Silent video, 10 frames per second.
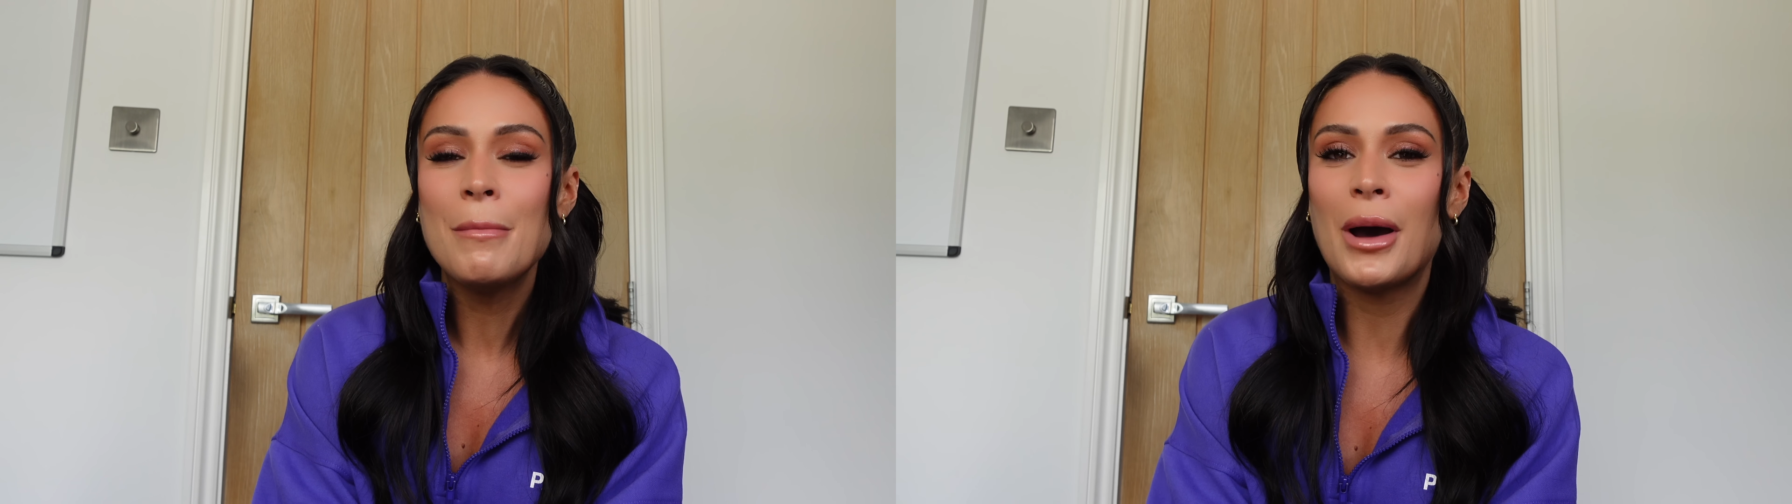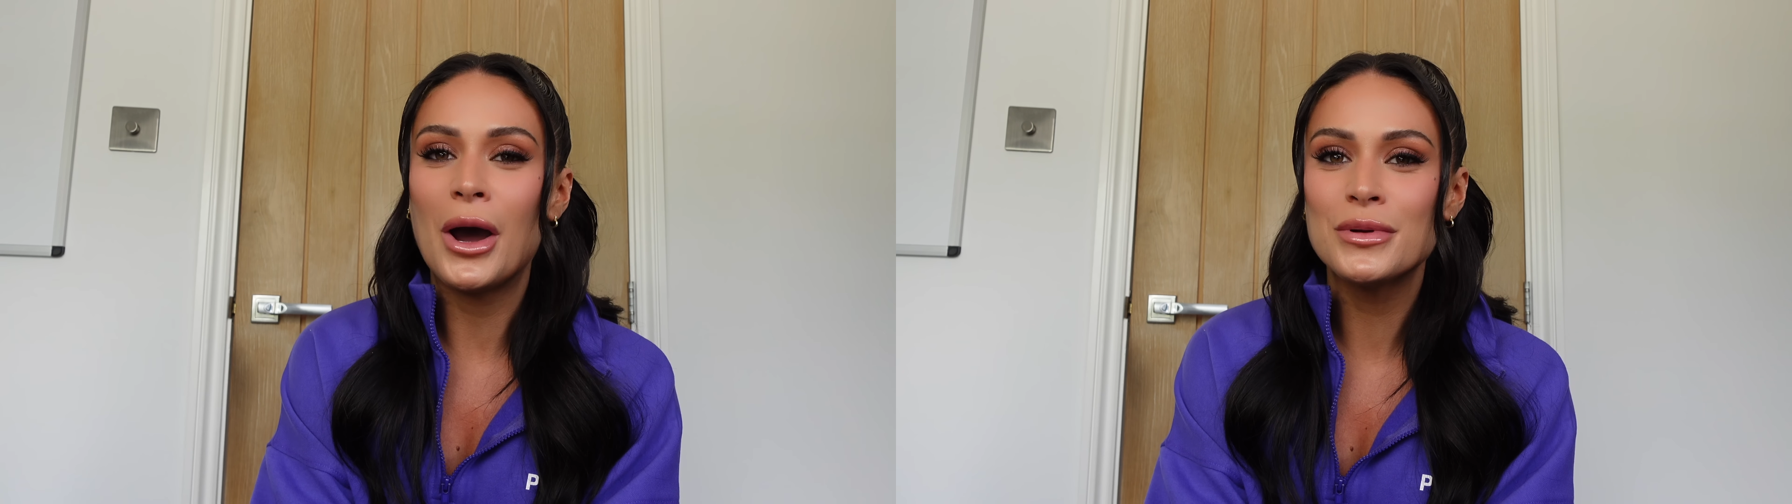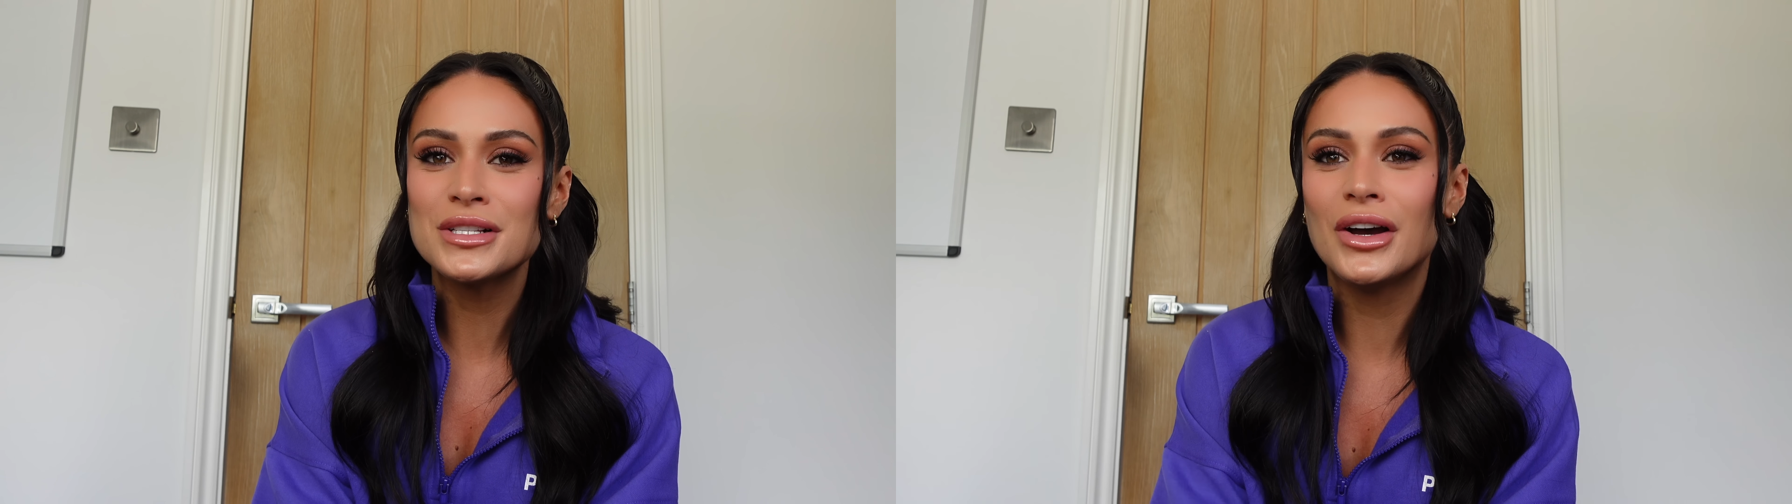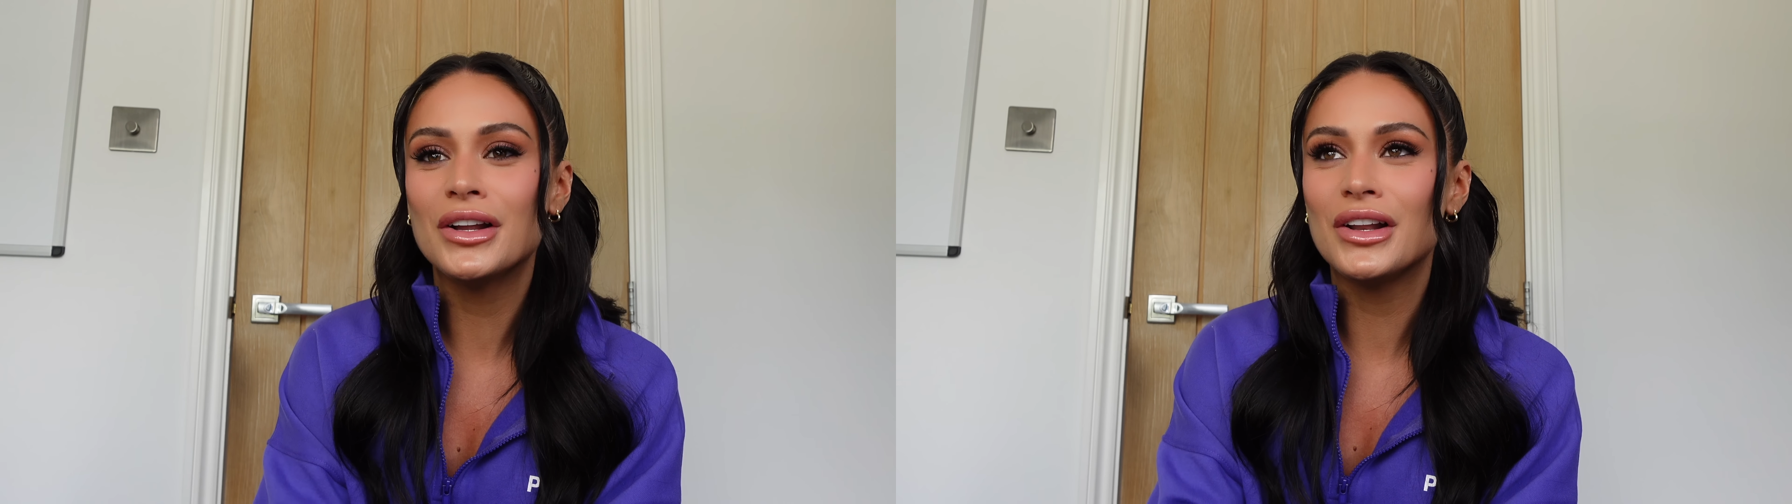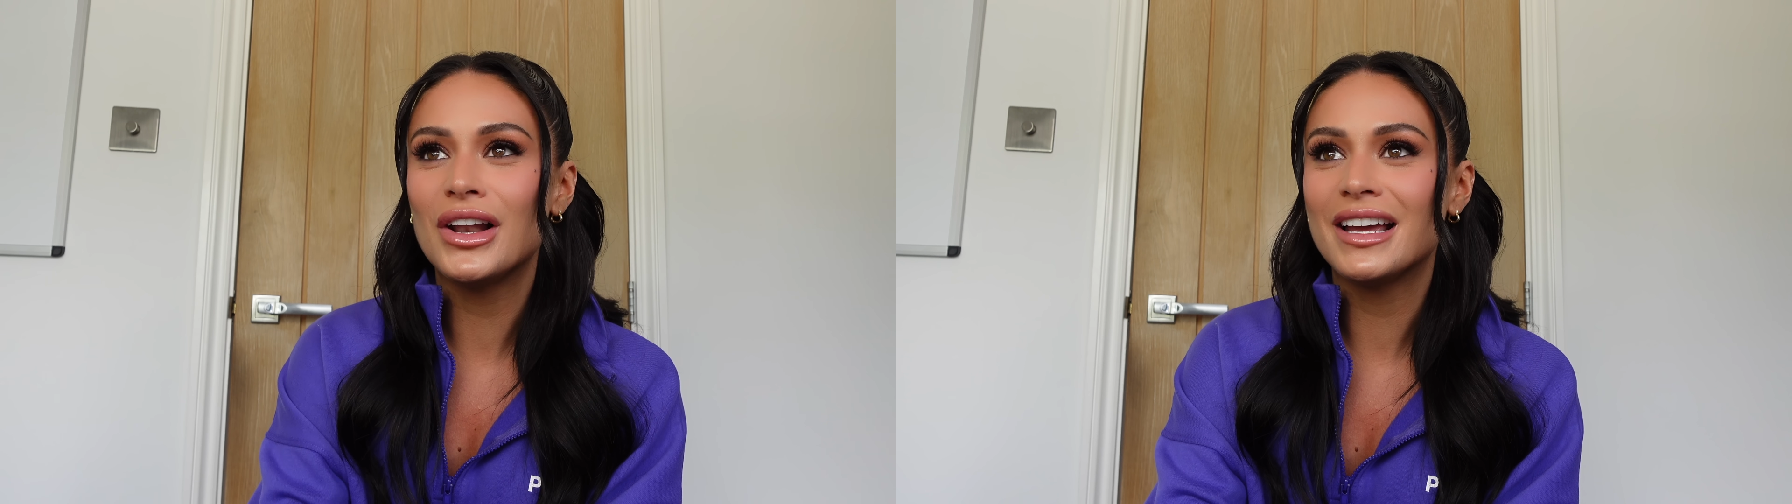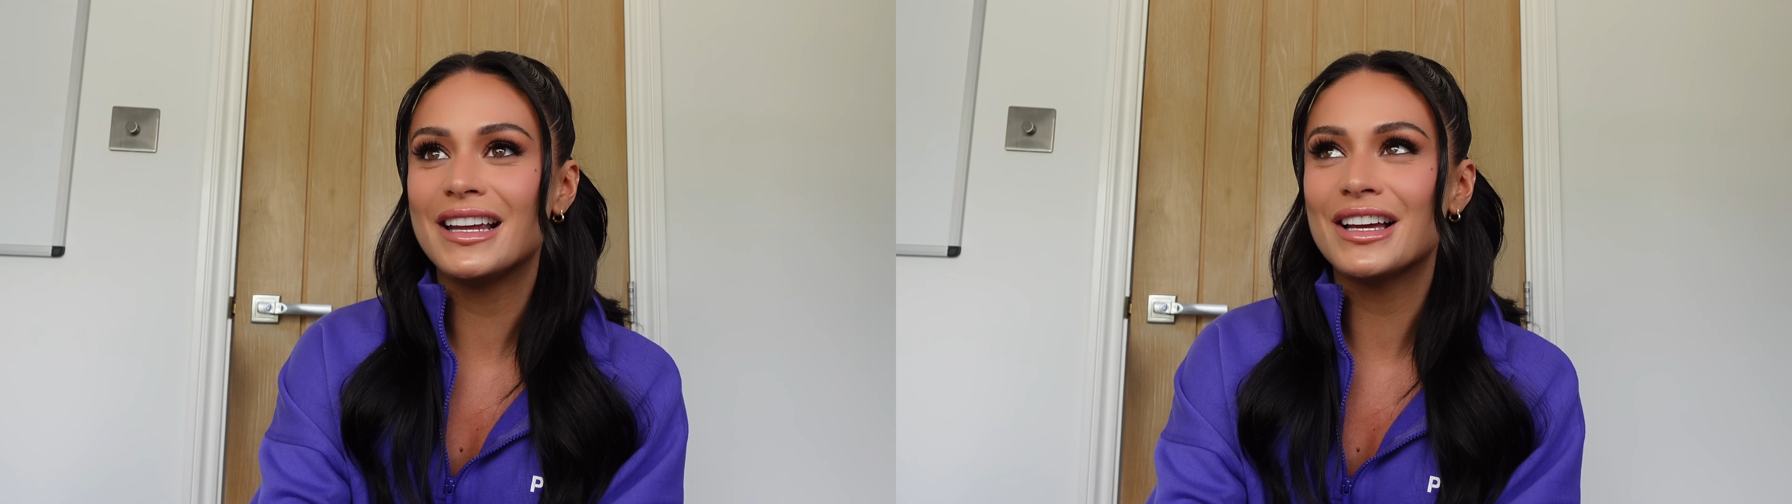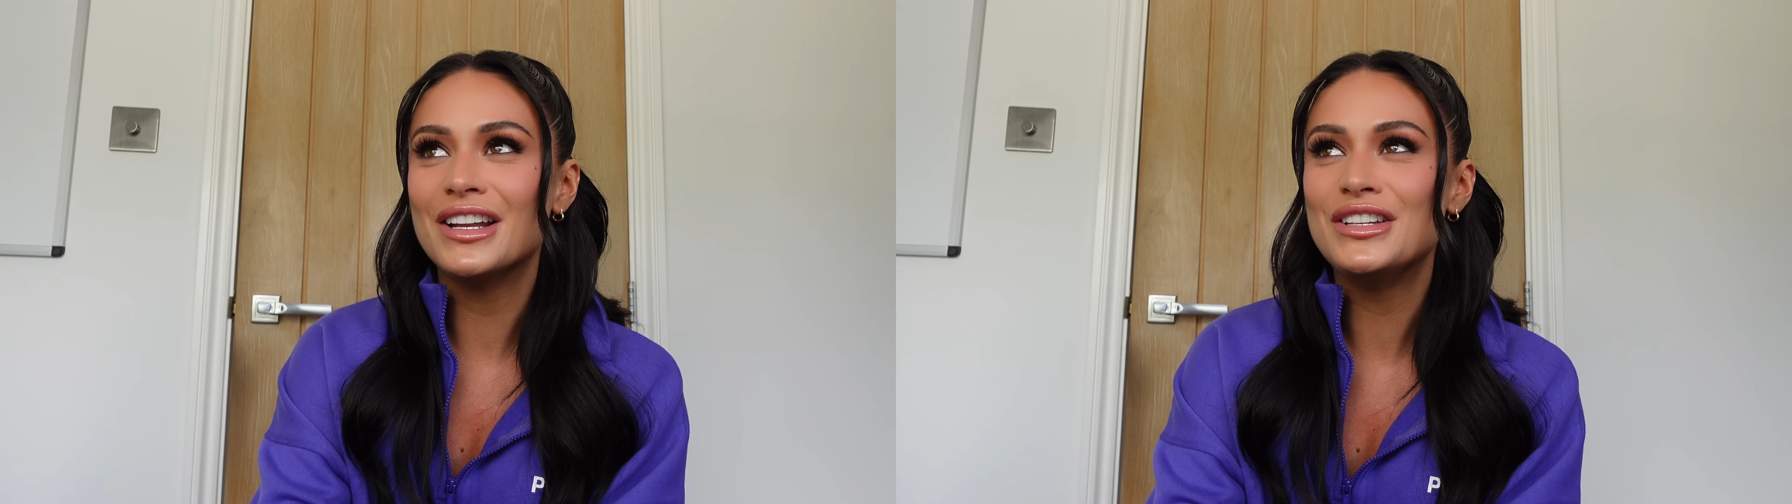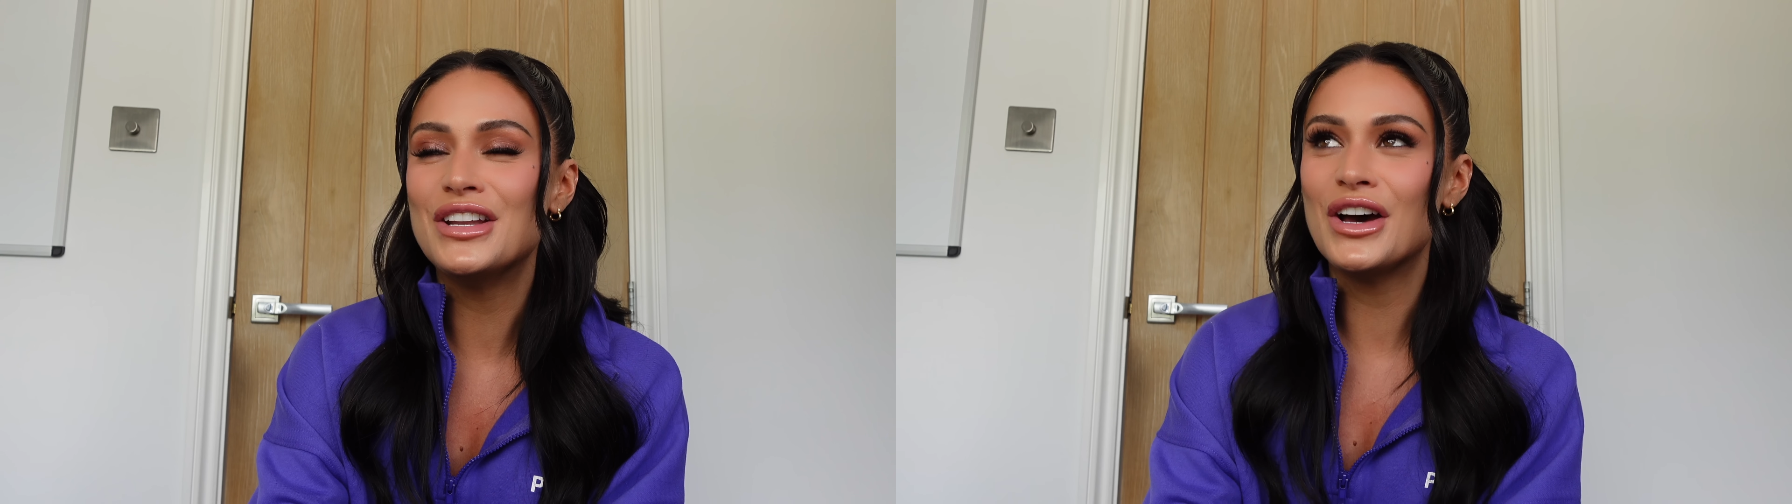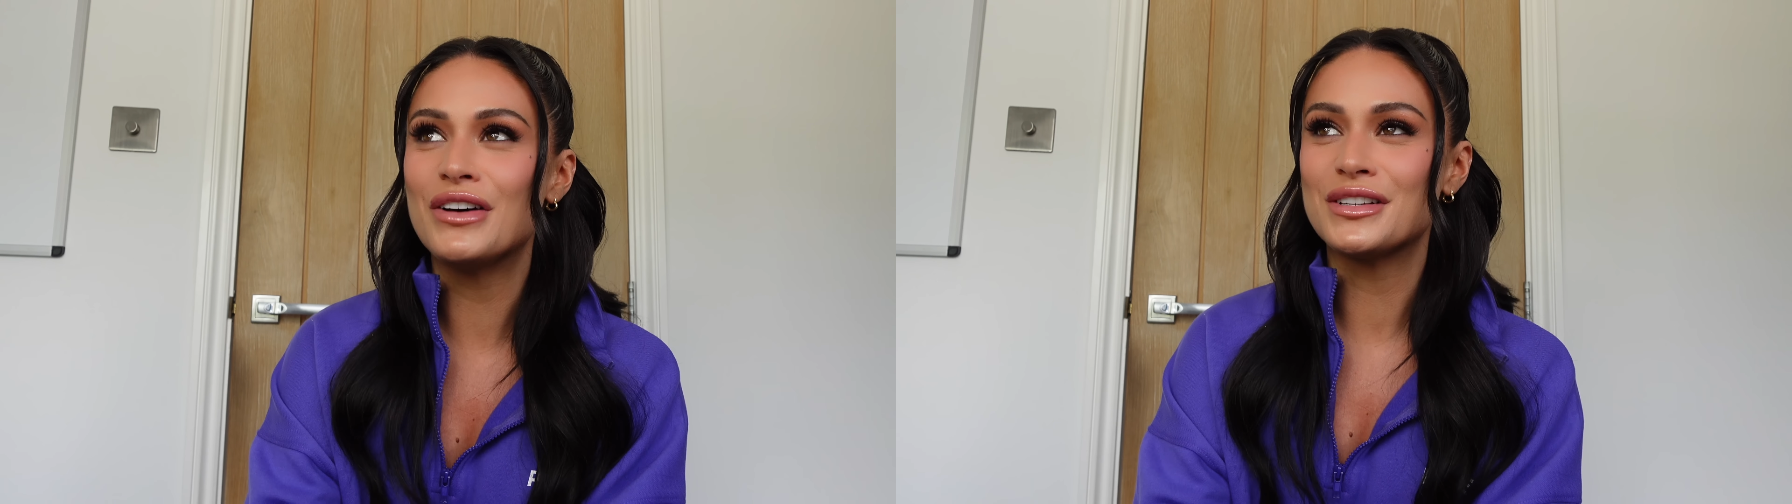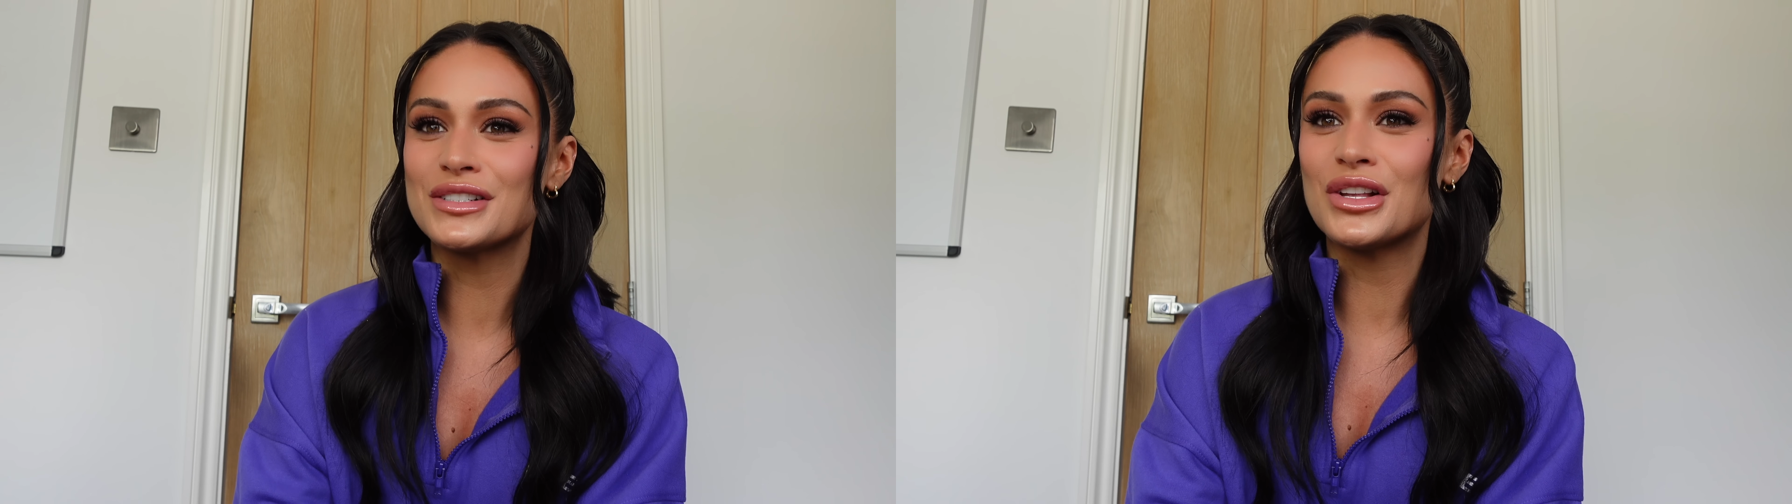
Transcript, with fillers: But I was kind of like nervous.